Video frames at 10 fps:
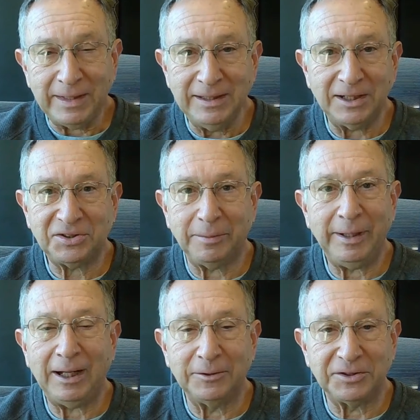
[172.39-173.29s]
yet
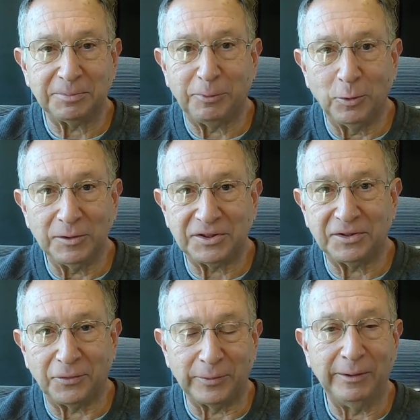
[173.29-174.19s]
somehow it
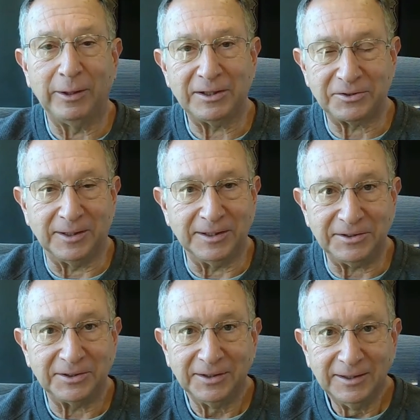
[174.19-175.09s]
supports 3
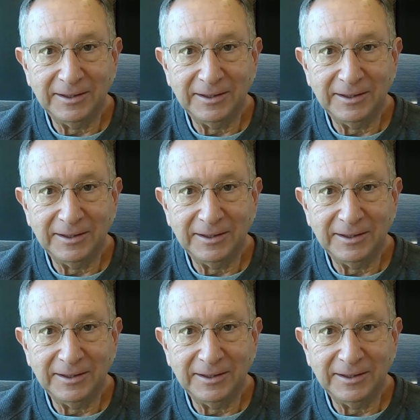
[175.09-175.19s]
restaurants,